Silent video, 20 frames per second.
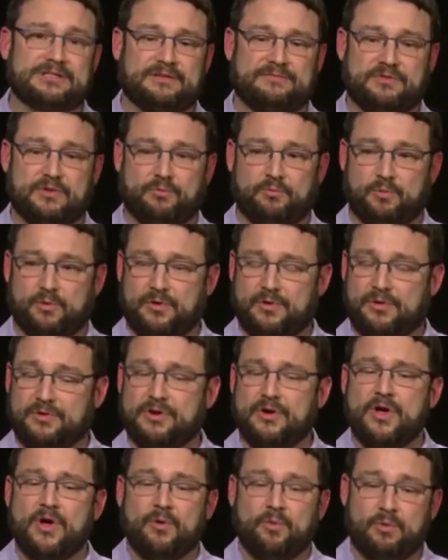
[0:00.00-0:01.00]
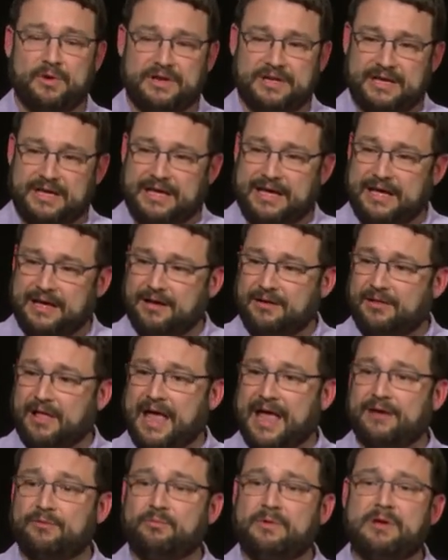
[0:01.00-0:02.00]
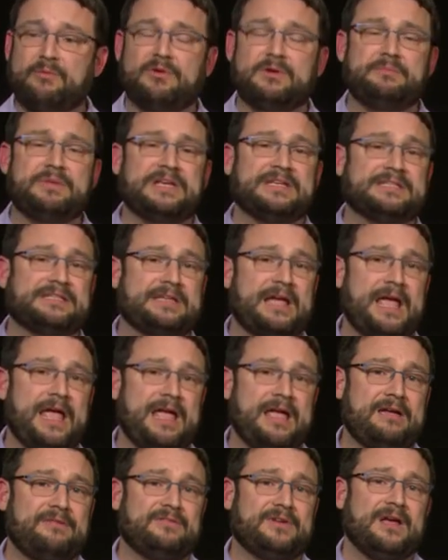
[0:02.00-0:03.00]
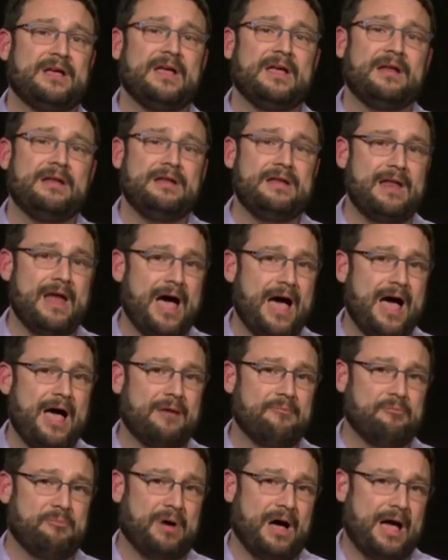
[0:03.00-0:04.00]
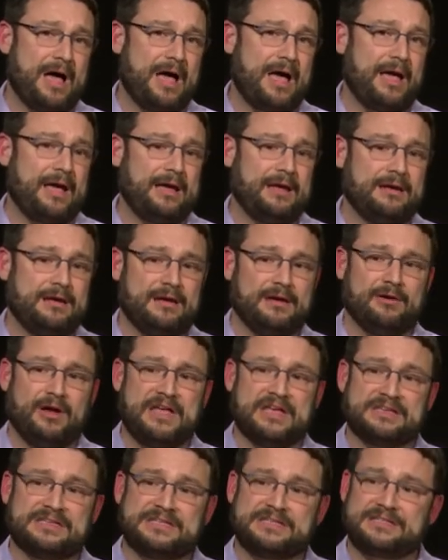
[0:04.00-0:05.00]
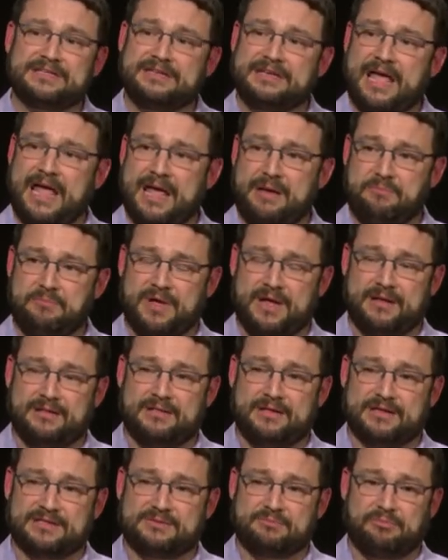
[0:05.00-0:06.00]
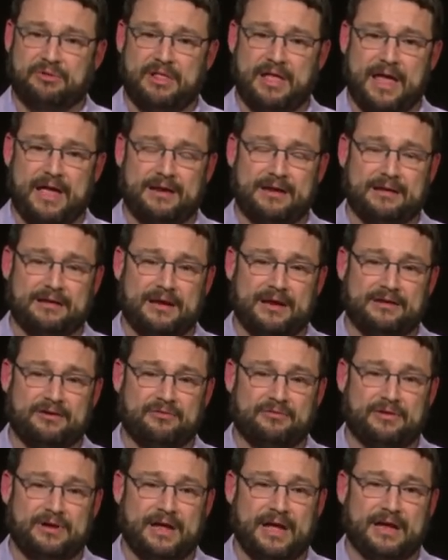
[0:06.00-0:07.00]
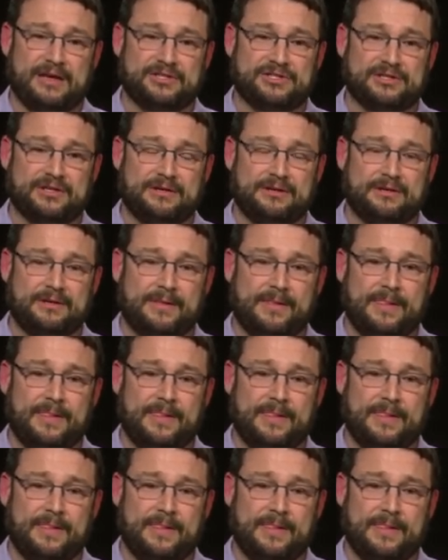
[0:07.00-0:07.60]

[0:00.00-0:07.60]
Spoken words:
of the world would heal and we would be saved, not by escaping this planet and creation,